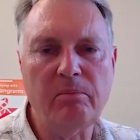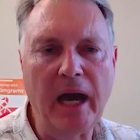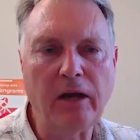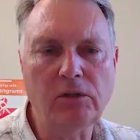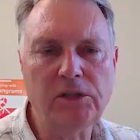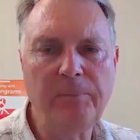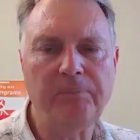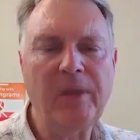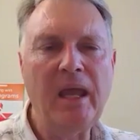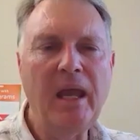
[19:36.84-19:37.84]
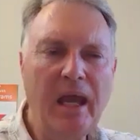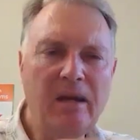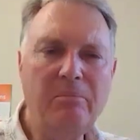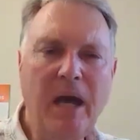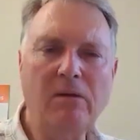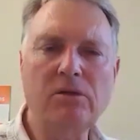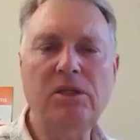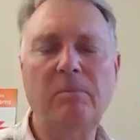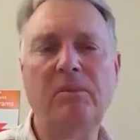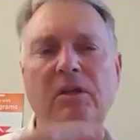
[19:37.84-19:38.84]
Battleship. And in
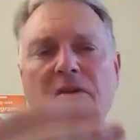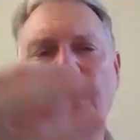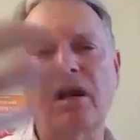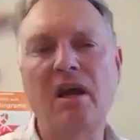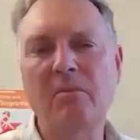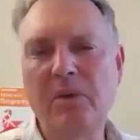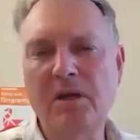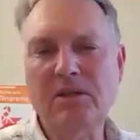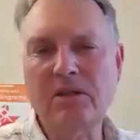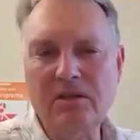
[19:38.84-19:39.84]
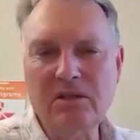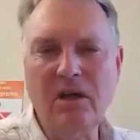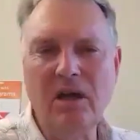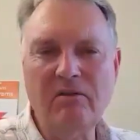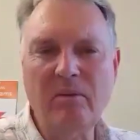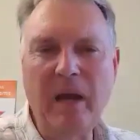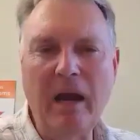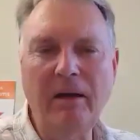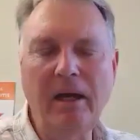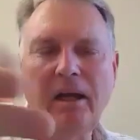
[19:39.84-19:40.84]
Battleship, you've got a person on side of a
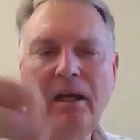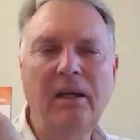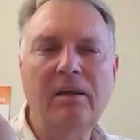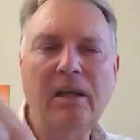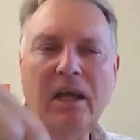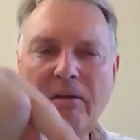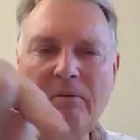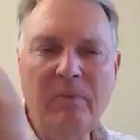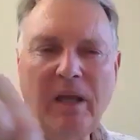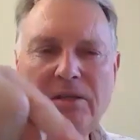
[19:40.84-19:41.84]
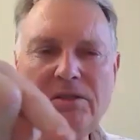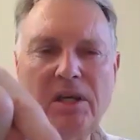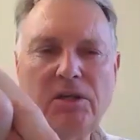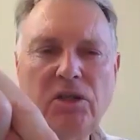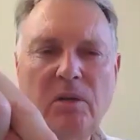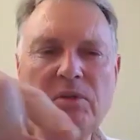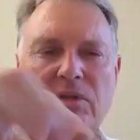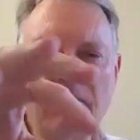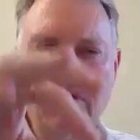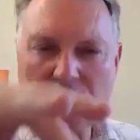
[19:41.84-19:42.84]
barrier. They have placed their ships,
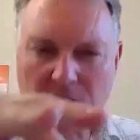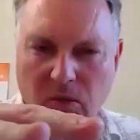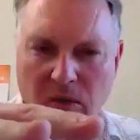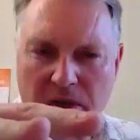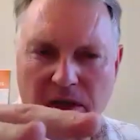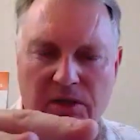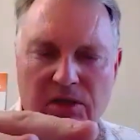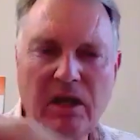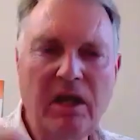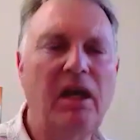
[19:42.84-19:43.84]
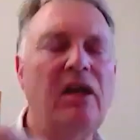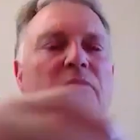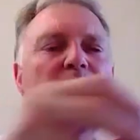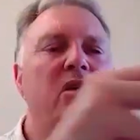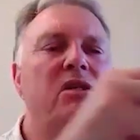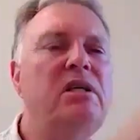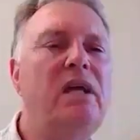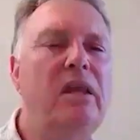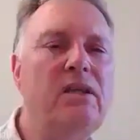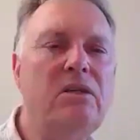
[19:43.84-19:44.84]
they've got coordinates, and the person on the
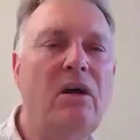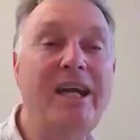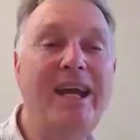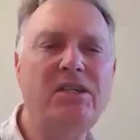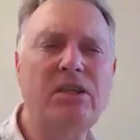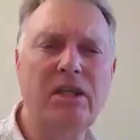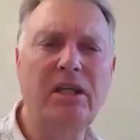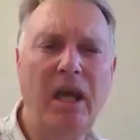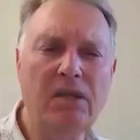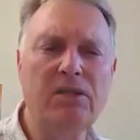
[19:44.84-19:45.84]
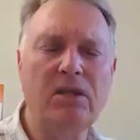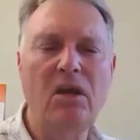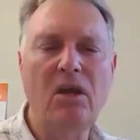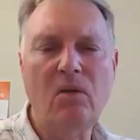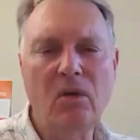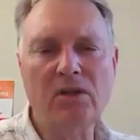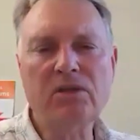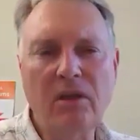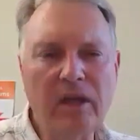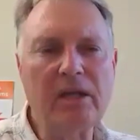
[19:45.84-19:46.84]
other side has to guess what's
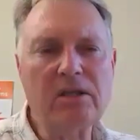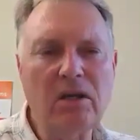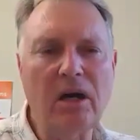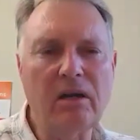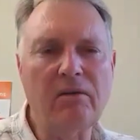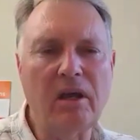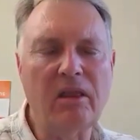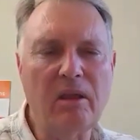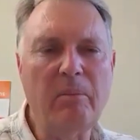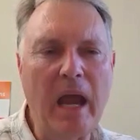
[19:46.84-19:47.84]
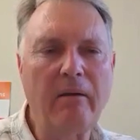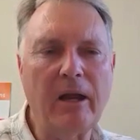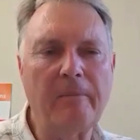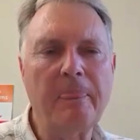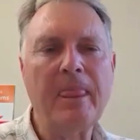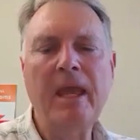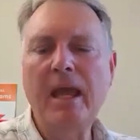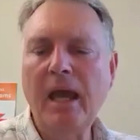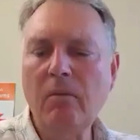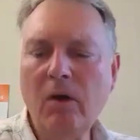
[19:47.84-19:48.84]
on that side of the barrier.
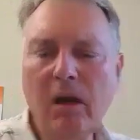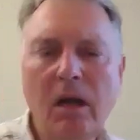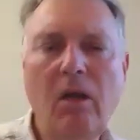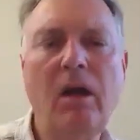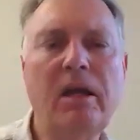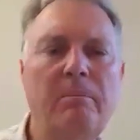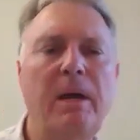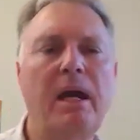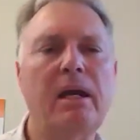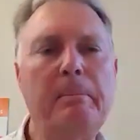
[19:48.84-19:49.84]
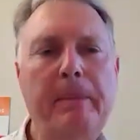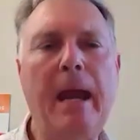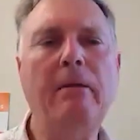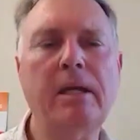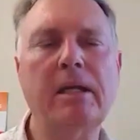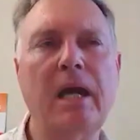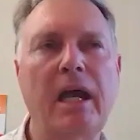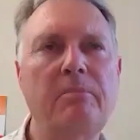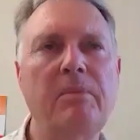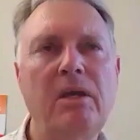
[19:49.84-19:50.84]
And what I like about a barrier
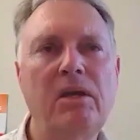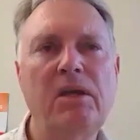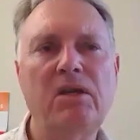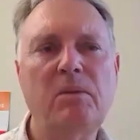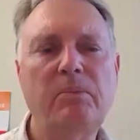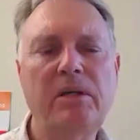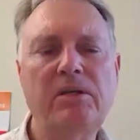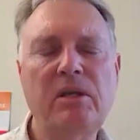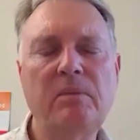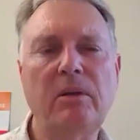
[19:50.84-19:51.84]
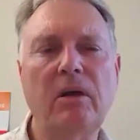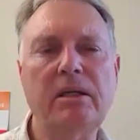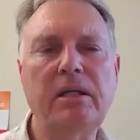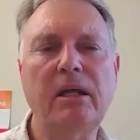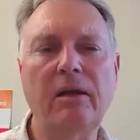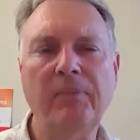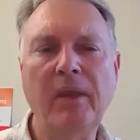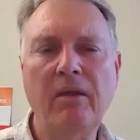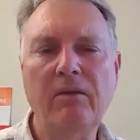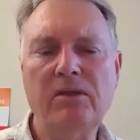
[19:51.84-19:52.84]
game is a pretty simple idea.
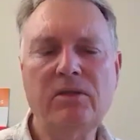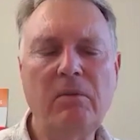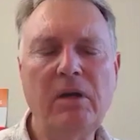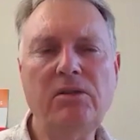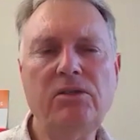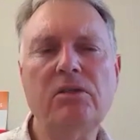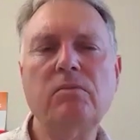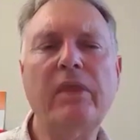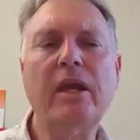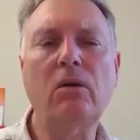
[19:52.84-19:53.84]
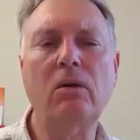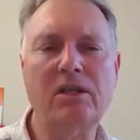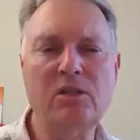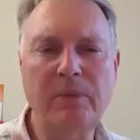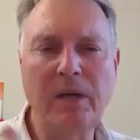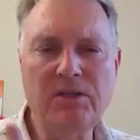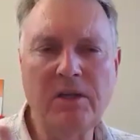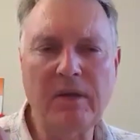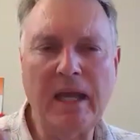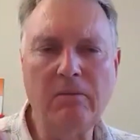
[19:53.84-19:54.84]
that someone has to use what they call
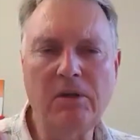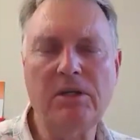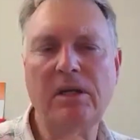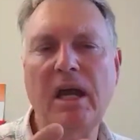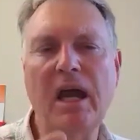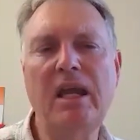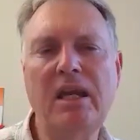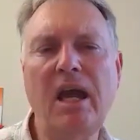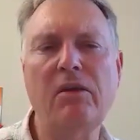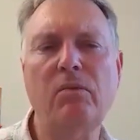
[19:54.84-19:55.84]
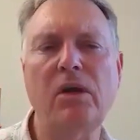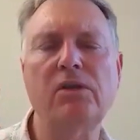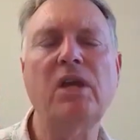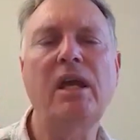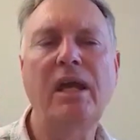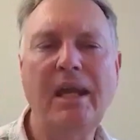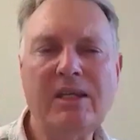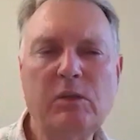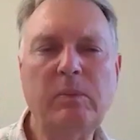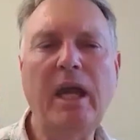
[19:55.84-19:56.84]
expressive language, and in other words,
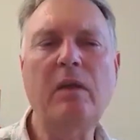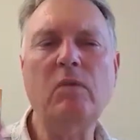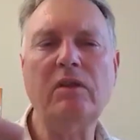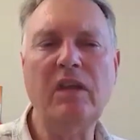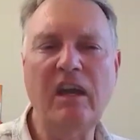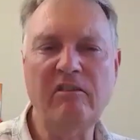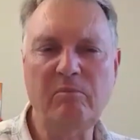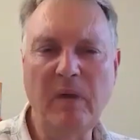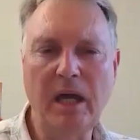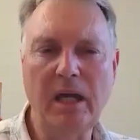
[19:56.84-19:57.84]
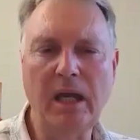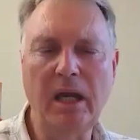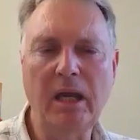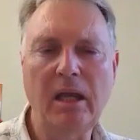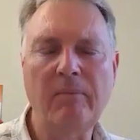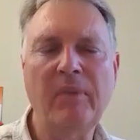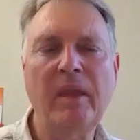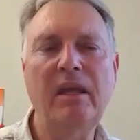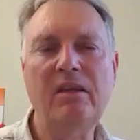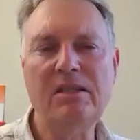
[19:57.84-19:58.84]
explain what they've made
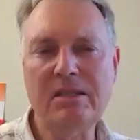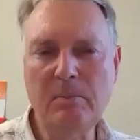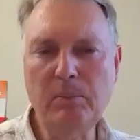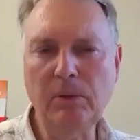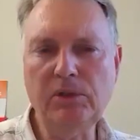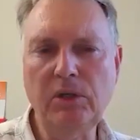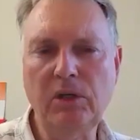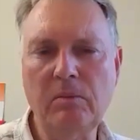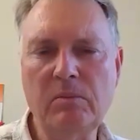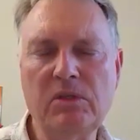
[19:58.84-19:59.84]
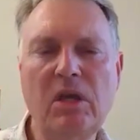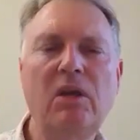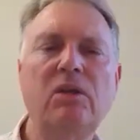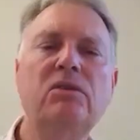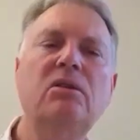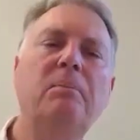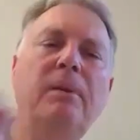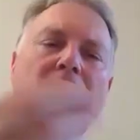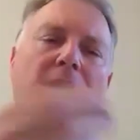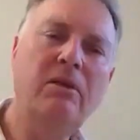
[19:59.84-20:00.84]
in simple terms to the
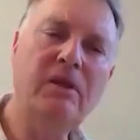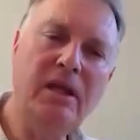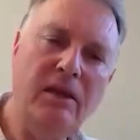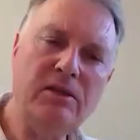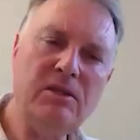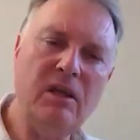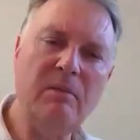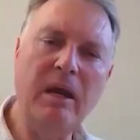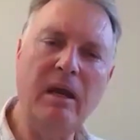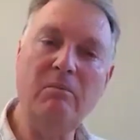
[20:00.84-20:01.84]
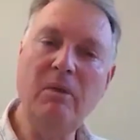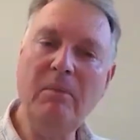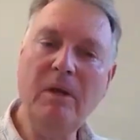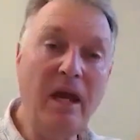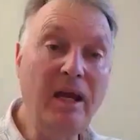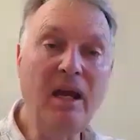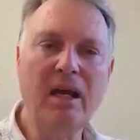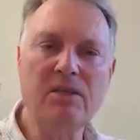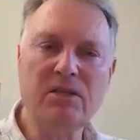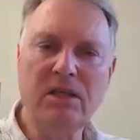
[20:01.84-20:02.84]
player on the other side of the barrier. Remember, they
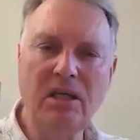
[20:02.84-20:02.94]
can't see